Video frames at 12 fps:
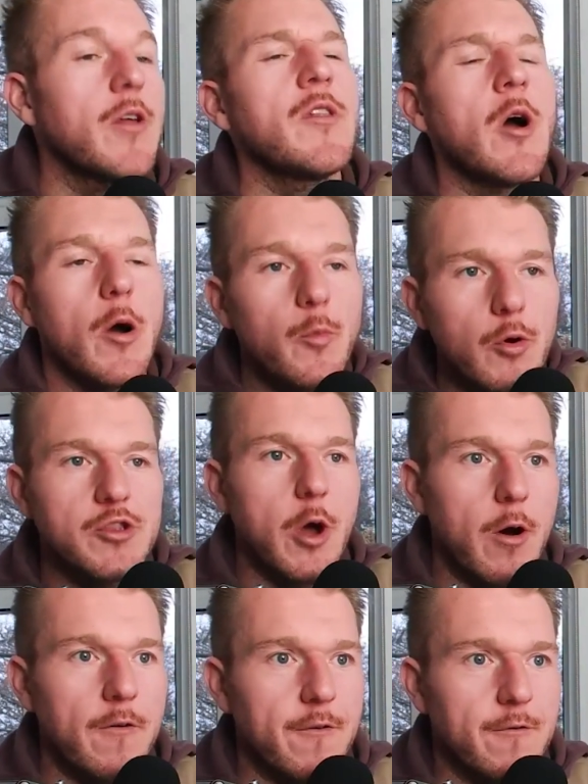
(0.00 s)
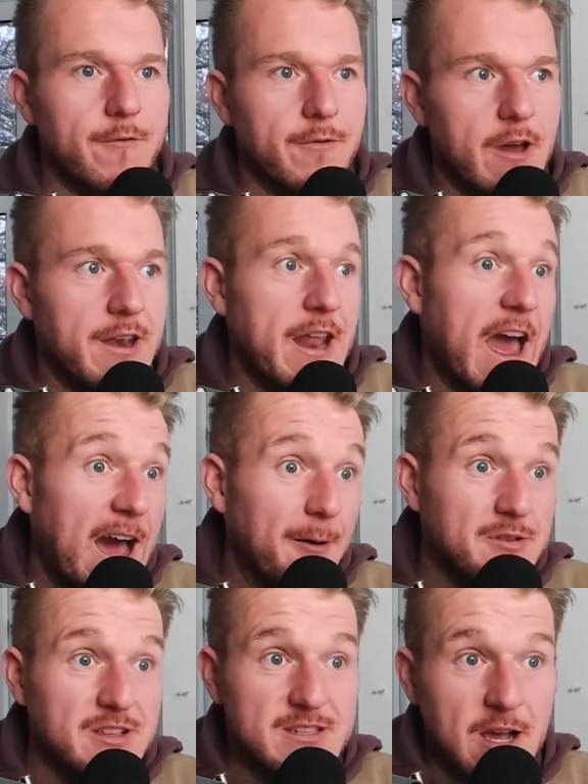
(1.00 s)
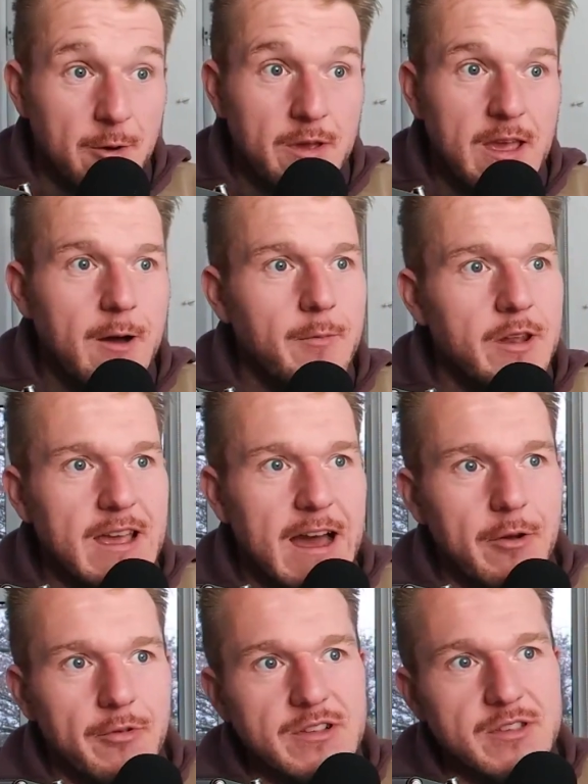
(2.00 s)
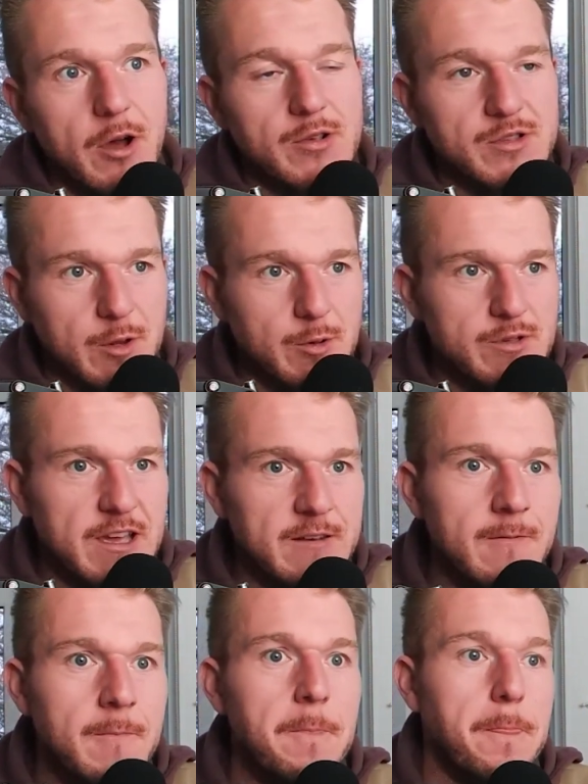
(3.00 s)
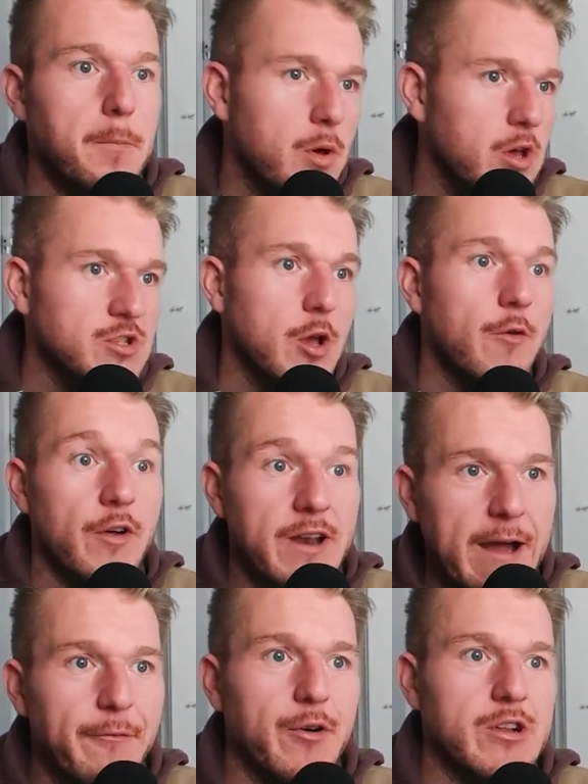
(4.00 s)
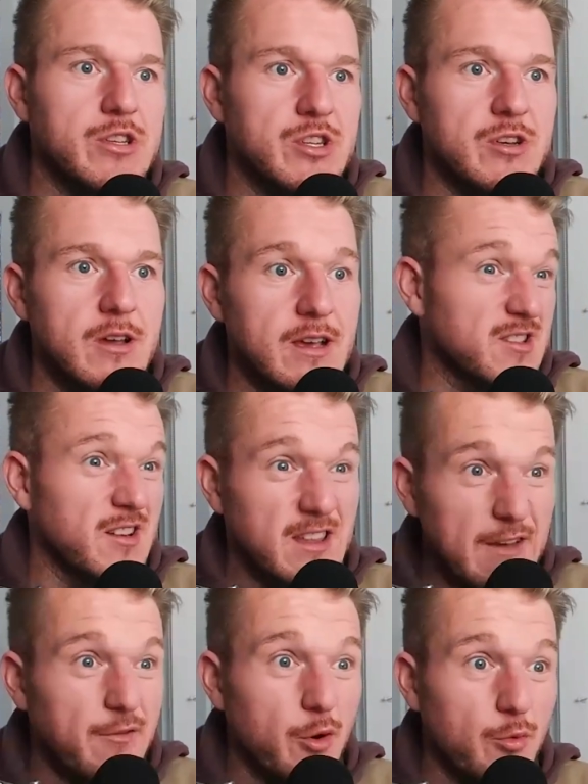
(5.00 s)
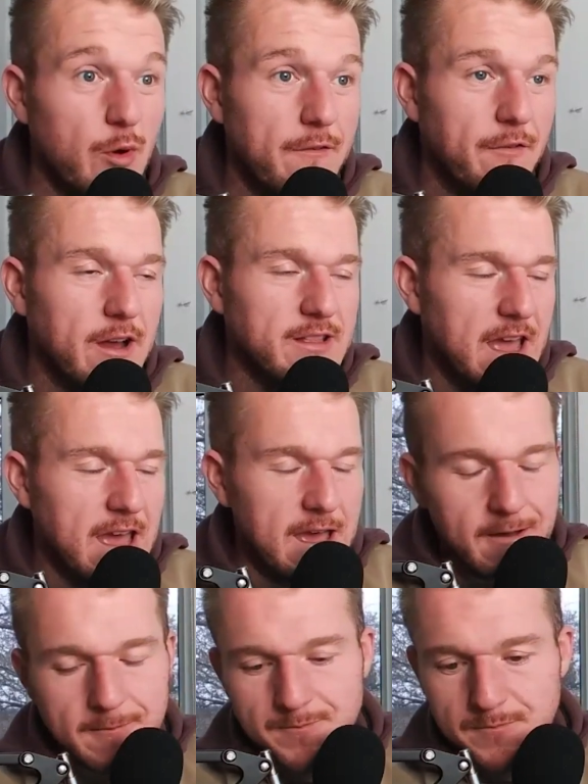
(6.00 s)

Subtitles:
No, I would go off of an app to tell me how many calories I was losing because over an average, it's going to give you a rough idea.